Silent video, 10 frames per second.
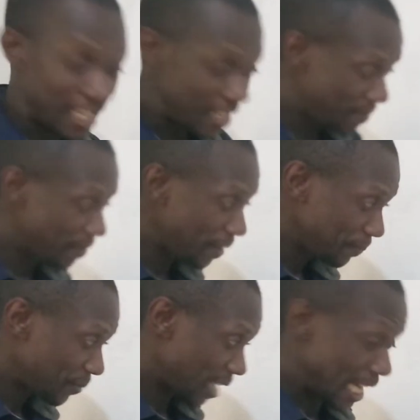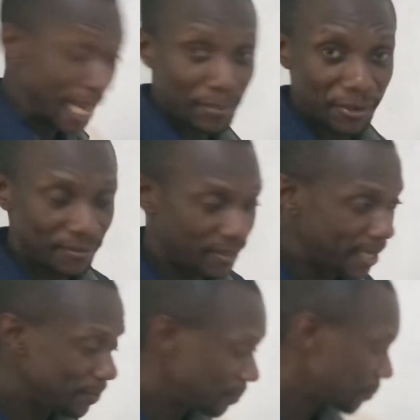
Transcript: liver, a number of them,